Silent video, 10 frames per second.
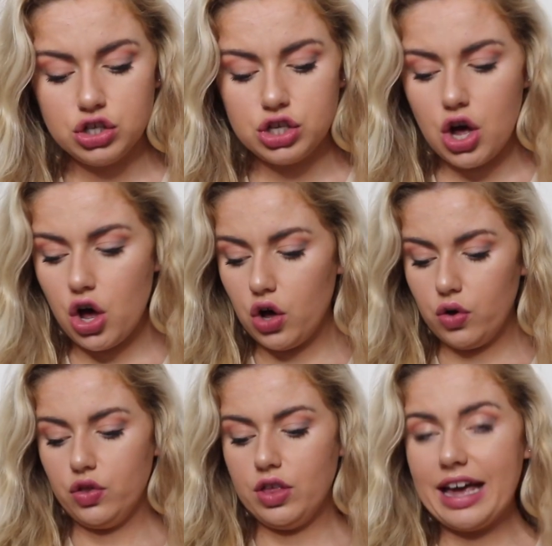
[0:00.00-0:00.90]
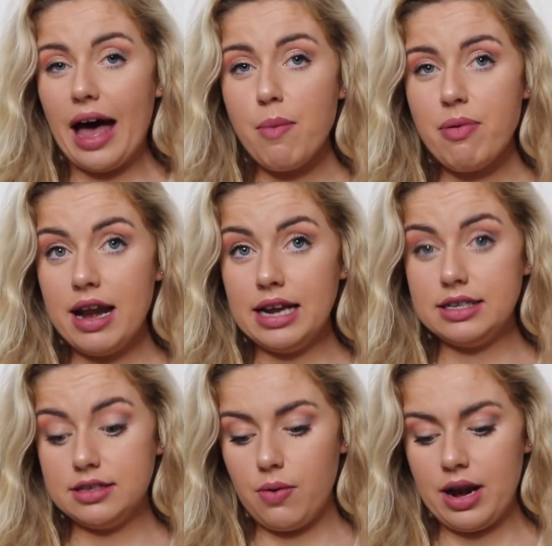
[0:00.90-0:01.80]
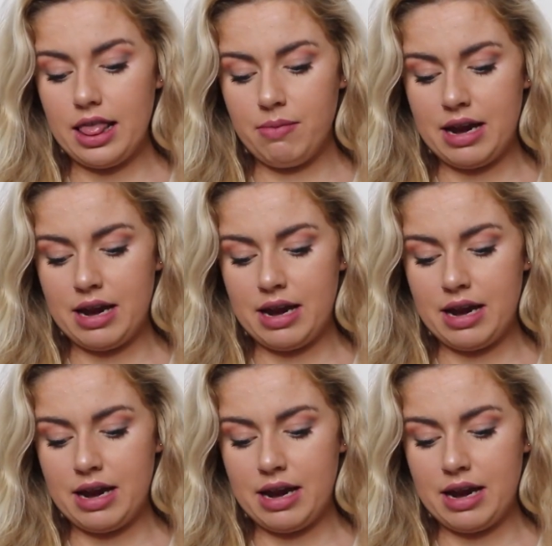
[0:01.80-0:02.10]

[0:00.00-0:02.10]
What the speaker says: So, the cow print is sewing at the